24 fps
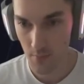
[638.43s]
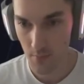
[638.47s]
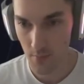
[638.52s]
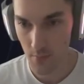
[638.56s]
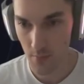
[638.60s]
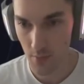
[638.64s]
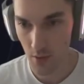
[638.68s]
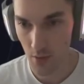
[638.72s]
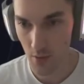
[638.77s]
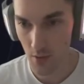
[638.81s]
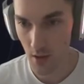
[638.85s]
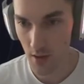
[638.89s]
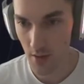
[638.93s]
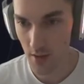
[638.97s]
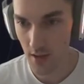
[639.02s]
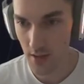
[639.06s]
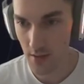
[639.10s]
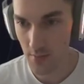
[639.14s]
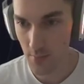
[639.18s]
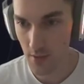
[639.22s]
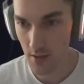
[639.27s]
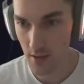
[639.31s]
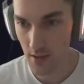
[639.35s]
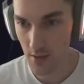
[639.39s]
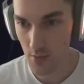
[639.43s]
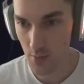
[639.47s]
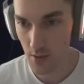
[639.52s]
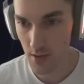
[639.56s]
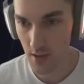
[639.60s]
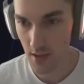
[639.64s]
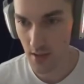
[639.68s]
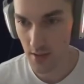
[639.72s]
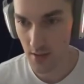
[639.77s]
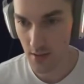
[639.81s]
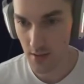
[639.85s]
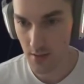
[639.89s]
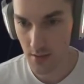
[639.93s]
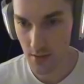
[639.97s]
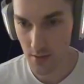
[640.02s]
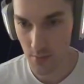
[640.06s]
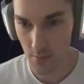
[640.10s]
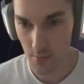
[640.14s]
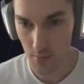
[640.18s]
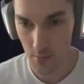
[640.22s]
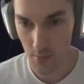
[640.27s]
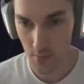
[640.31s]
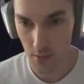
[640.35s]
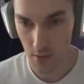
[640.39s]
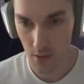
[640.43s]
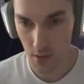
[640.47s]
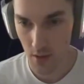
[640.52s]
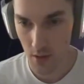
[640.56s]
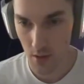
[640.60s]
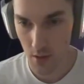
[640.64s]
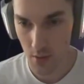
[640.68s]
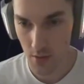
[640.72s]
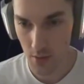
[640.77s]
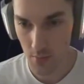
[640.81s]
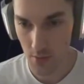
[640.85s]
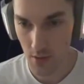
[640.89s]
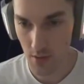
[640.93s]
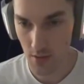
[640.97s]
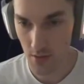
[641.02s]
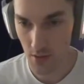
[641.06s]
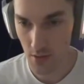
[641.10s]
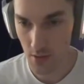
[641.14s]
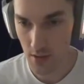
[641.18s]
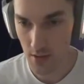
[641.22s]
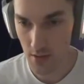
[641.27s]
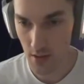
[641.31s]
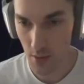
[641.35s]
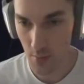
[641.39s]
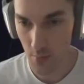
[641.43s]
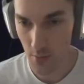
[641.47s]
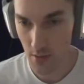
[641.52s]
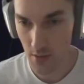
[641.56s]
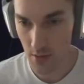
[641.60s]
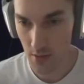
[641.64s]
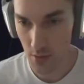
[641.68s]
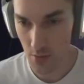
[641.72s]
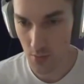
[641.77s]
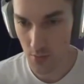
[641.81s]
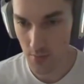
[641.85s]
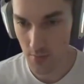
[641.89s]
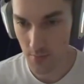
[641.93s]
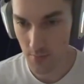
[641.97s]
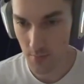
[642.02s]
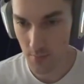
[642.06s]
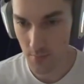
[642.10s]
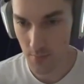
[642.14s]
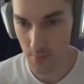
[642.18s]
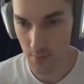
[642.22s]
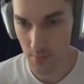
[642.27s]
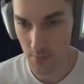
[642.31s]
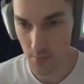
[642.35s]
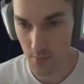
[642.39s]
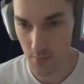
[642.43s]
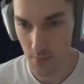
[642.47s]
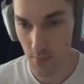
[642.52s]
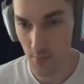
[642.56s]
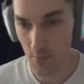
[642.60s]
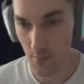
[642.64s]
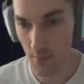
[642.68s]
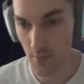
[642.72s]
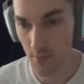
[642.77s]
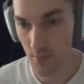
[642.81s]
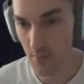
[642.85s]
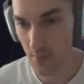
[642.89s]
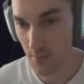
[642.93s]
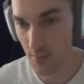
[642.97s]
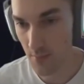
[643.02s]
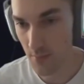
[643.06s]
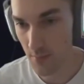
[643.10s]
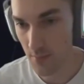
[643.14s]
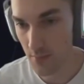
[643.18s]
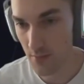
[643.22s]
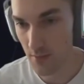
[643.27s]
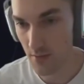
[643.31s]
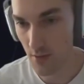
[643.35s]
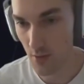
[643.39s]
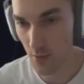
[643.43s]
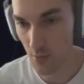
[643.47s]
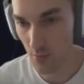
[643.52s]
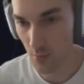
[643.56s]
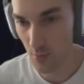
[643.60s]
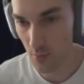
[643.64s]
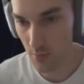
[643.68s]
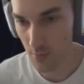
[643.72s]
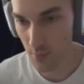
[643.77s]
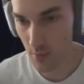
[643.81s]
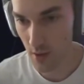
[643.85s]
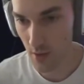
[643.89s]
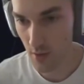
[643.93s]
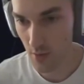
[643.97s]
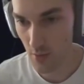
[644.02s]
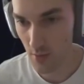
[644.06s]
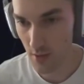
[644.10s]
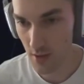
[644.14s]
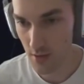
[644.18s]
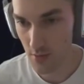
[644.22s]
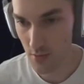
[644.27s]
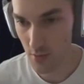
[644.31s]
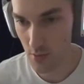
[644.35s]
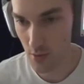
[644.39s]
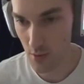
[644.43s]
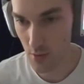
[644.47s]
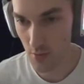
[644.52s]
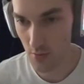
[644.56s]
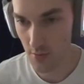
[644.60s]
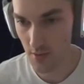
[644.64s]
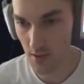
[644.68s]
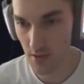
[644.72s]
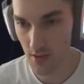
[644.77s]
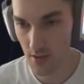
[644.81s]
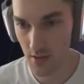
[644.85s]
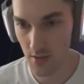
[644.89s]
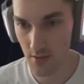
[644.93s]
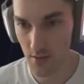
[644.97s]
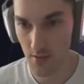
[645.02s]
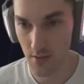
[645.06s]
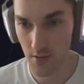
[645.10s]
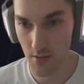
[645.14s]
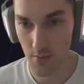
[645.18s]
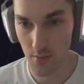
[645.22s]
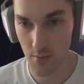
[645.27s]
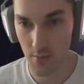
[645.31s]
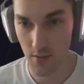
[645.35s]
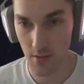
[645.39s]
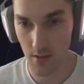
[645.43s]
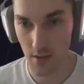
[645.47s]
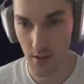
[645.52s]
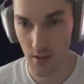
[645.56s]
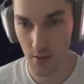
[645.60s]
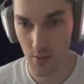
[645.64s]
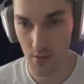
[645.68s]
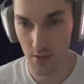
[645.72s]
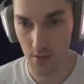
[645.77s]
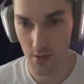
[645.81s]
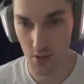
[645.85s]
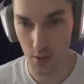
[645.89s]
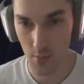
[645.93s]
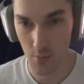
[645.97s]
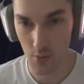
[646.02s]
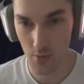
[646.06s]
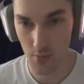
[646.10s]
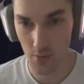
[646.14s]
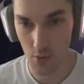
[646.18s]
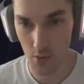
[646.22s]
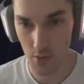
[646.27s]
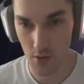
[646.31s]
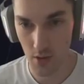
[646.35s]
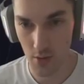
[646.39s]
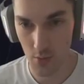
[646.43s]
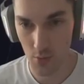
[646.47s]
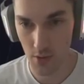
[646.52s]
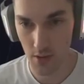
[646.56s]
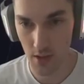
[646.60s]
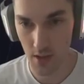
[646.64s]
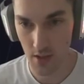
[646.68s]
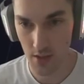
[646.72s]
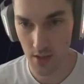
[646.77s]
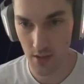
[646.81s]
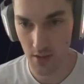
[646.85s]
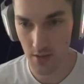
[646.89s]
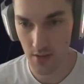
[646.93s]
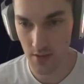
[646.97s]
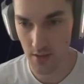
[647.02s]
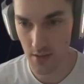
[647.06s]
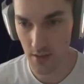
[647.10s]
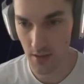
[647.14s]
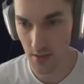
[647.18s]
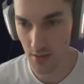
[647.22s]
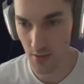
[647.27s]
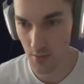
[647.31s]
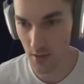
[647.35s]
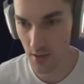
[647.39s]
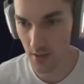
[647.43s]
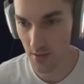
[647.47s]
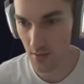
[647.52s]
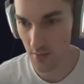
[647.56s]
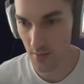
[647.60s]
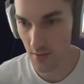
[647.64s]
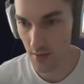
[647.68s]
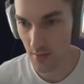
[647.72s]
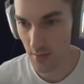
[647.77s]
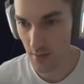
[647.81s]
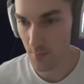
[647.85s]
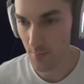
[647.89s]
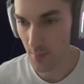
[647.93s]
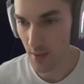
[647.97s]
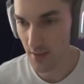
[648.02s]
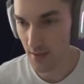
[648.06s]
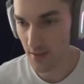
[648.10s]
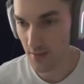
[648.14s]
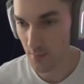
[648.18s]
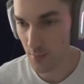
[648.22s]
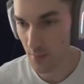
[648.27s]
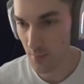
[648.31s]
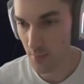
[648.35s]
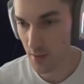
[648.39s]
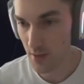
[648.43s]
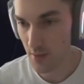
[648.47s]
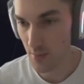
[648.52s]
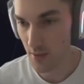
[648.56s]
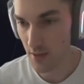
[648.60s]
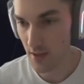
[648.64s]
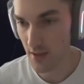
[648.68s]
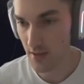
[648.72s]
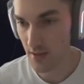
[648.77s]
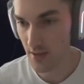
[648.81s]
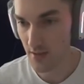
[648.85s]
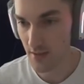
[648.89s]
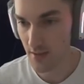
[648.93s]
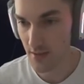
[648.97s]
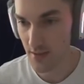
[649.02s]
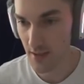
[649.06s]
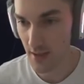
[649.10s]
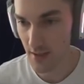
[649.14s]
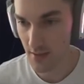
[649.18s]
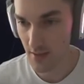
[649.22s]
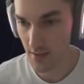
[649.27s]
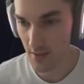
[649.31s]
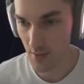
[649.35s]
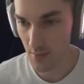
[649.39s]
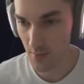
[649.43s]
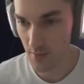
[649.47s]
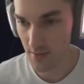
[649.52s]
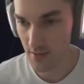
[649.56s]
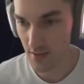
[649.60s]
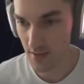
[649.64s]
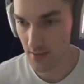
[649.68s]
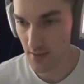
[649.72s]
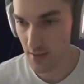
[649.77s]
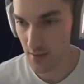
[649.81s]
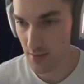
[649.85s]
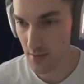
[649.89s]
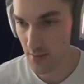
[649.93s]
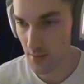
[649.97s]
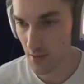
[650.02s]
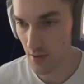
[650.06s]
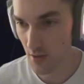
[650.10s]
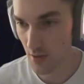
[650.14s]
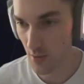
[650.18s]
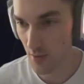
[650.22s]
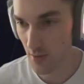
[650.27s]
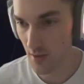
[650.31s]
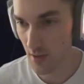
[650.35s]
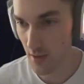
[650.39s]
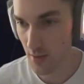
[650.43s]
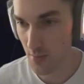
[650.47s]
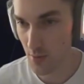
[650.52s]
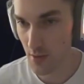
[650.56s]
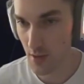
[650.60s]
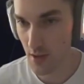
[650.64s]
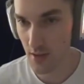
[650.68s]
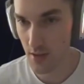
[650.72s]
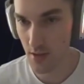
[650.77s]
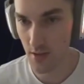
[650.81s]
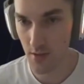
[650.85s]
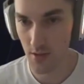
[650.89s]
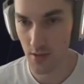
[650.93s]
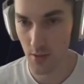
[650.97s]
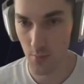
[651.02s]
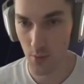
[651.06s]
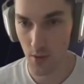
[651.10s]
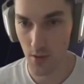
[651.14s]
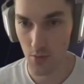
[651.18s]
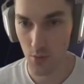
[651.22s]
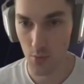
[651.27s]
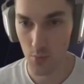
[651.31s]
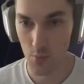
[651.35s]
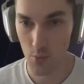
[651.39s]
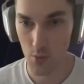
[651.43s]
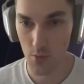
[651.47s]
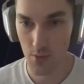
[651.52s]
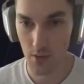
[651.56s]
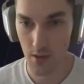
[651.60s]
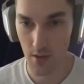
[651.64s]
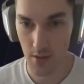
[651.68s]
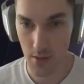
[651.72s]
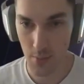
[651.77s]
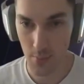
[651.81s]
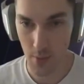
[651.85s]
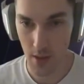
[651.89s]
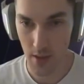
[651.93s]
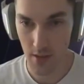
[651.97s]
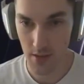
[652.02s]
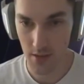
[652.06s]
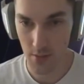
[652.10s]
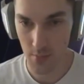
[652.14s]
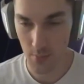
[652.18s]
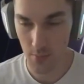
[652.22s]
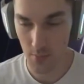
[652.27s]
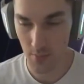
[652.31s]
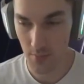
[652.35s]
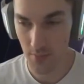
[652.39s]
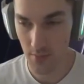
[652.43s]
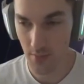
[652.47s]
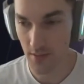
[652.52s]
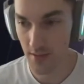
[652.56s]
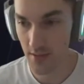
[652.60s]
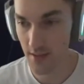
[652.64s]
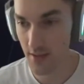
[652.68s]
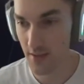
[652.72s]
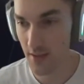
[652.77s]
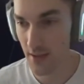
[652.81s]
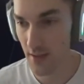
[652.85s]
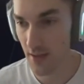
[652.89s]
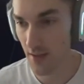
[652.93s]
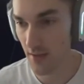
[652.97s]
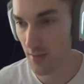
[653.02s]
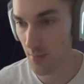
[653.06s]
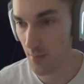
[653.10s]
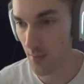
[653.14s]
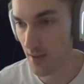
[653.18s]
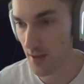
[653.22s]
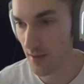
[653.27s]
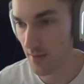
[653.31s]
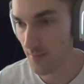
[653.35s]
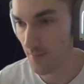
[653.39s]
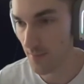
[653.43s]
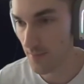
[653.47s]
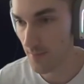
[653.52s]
The crowd has been liquidated. A reversal is coming soon. So, according to the conditions, here the sum of long liquidations is greater than the maximum liquidations set in our settings. Short liquidations amount to more than the maximum setting as well.